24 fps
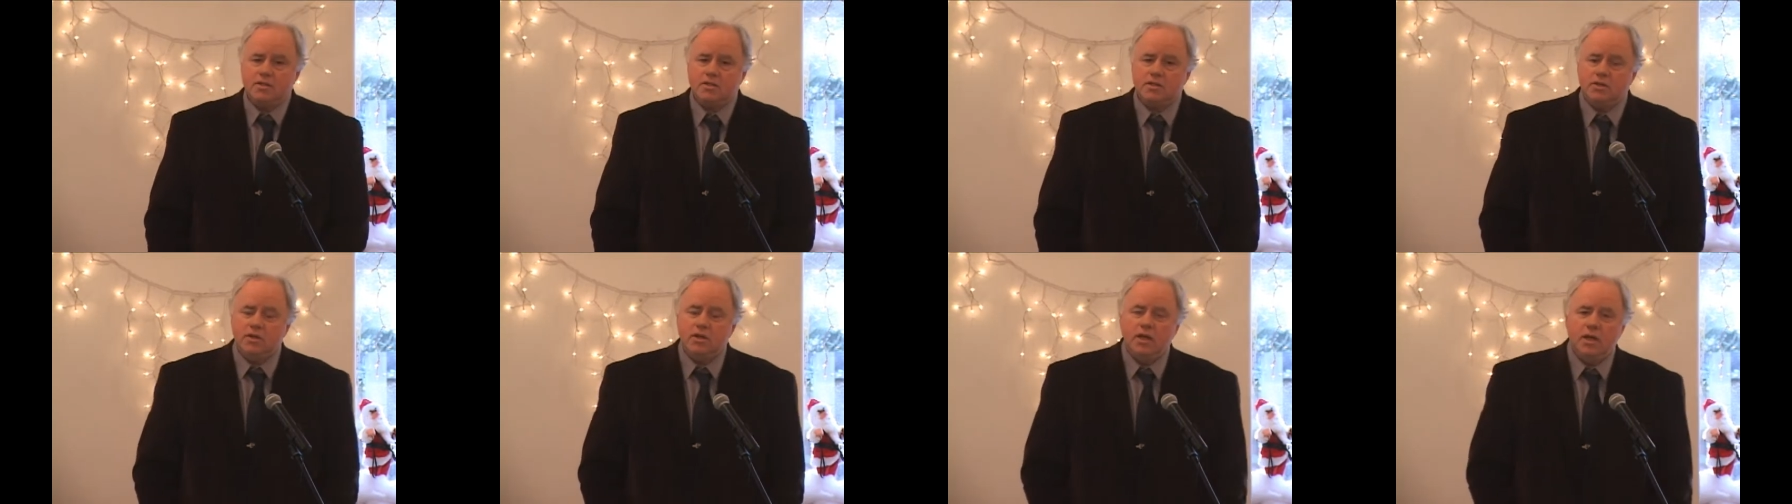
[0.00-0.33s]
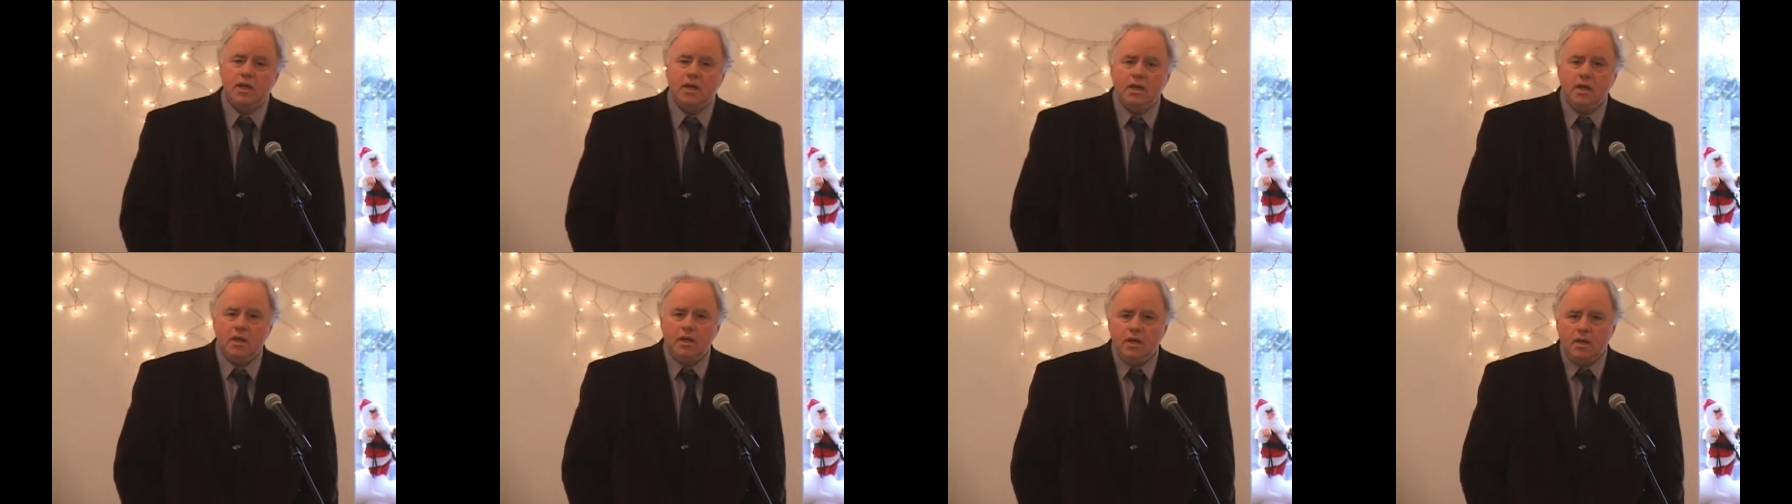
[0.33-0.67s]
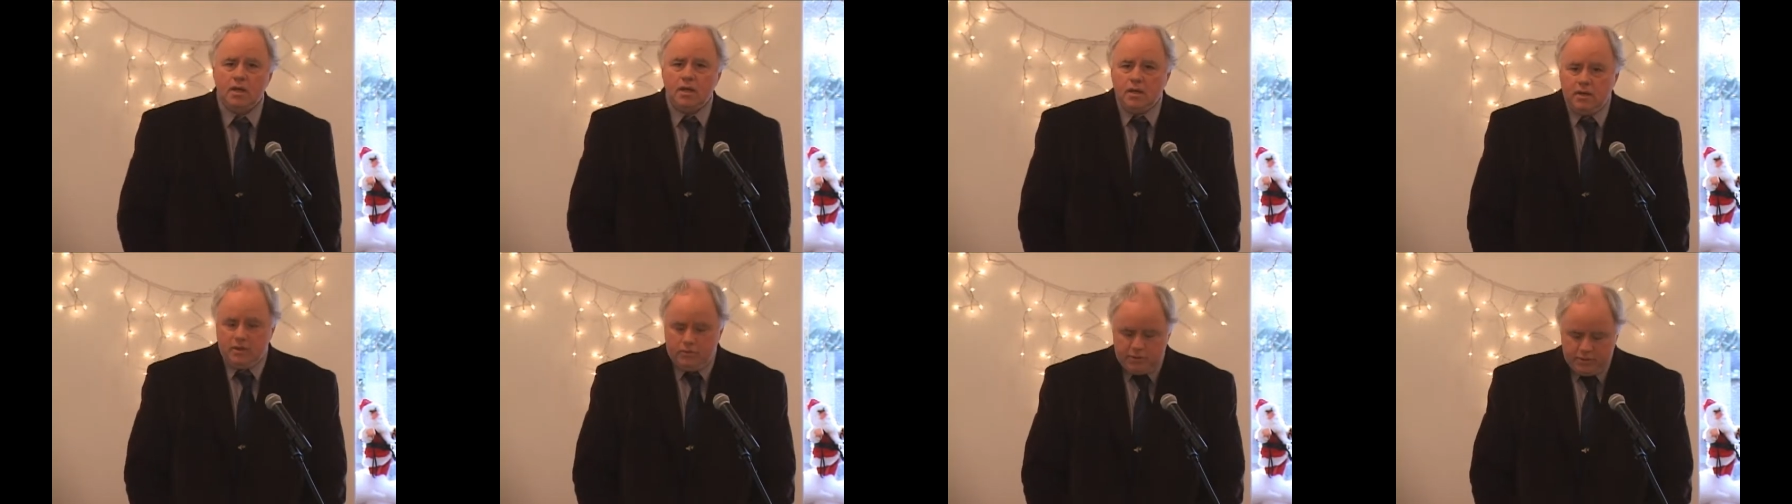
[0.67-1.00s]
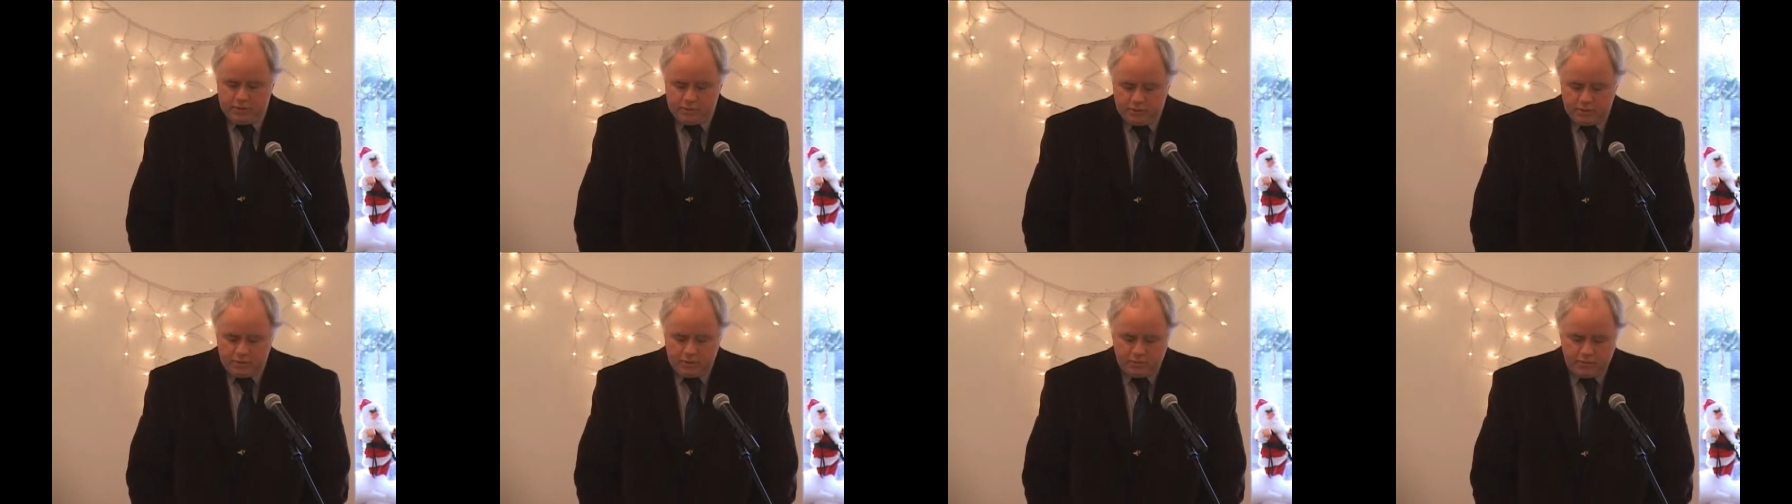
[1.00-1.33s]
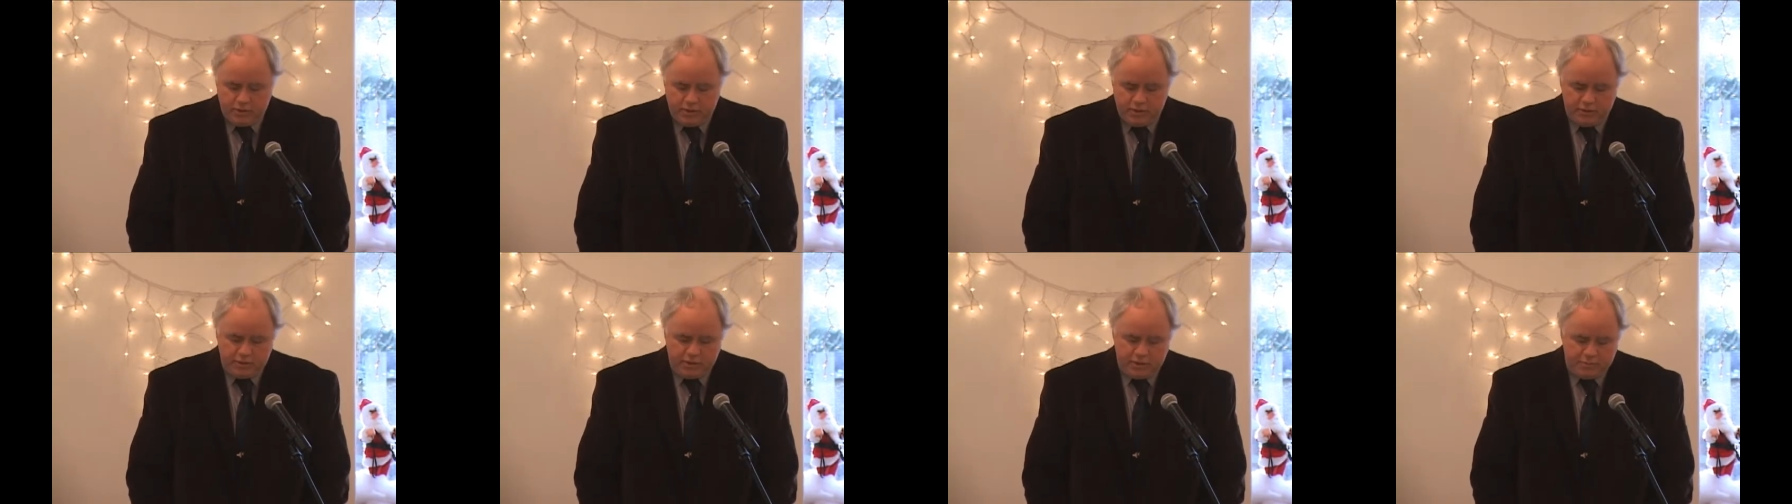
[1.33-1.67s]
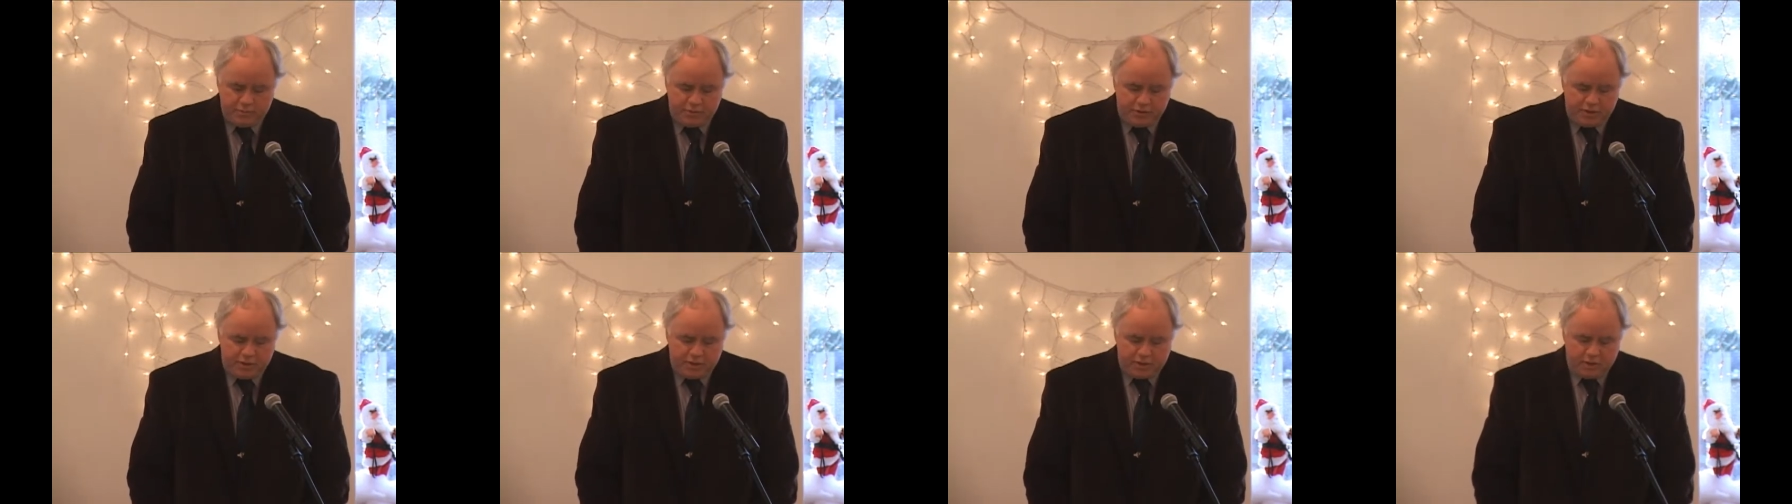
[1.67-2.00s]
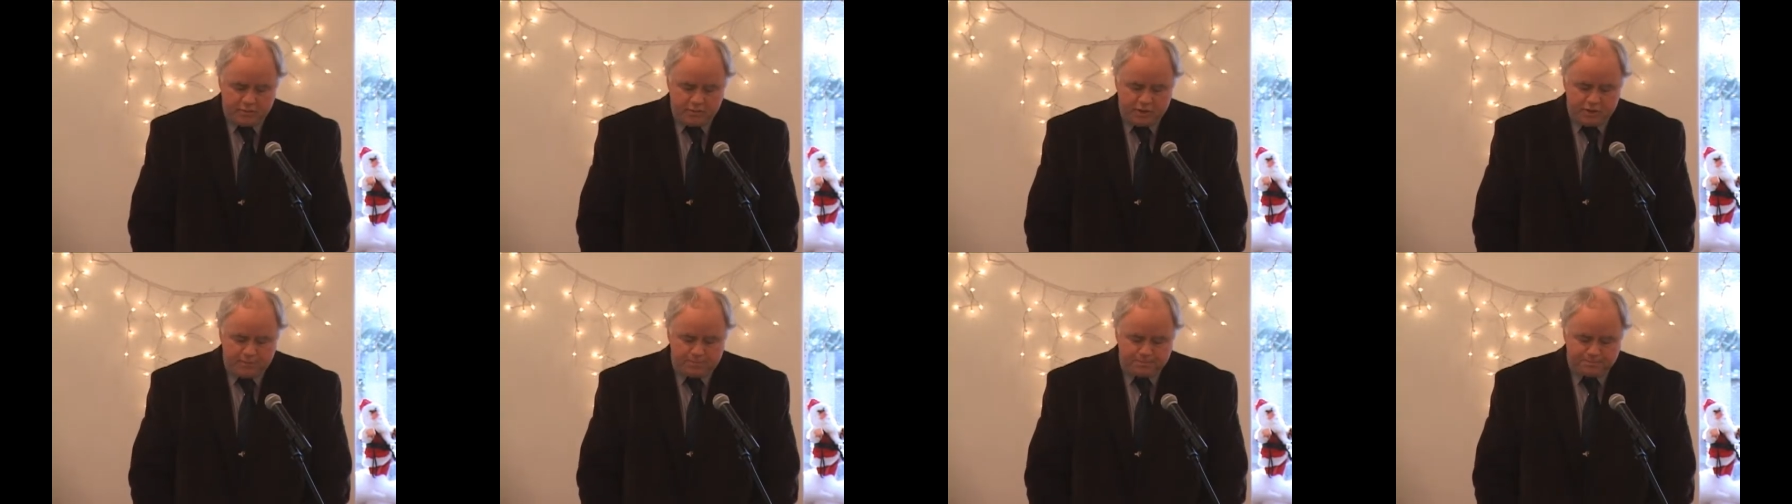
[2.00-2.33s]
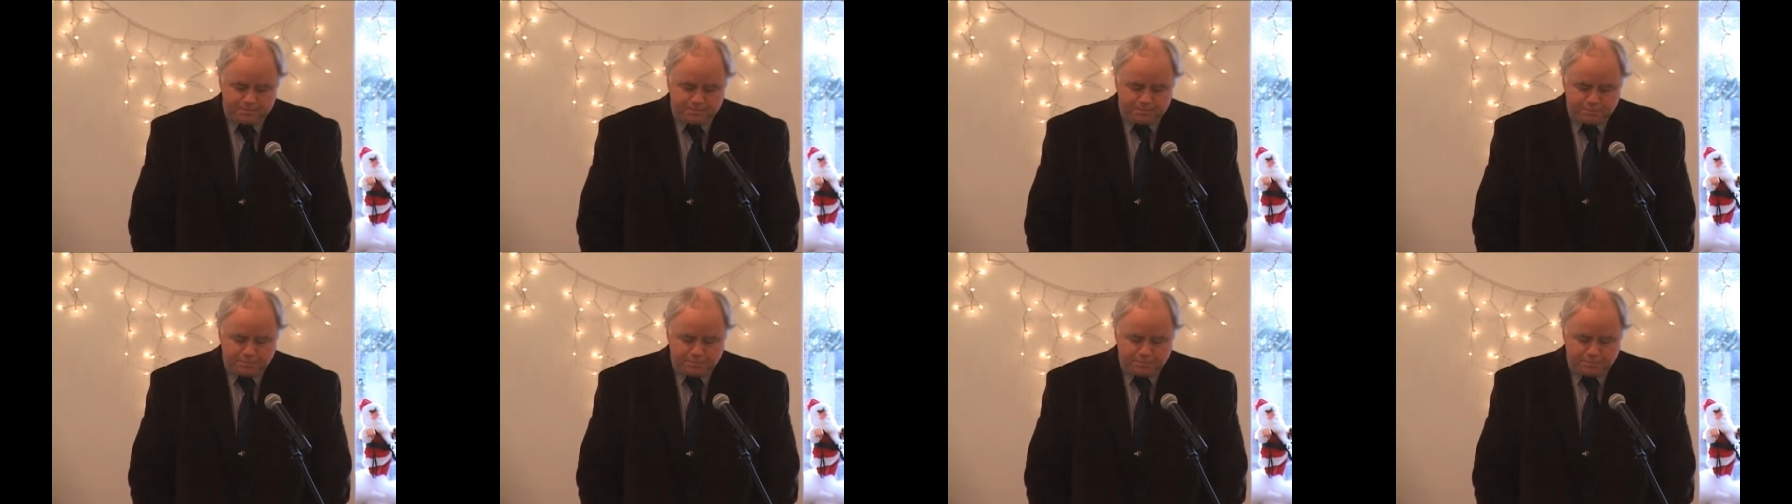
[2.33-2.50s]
So we were, we were in a predicament.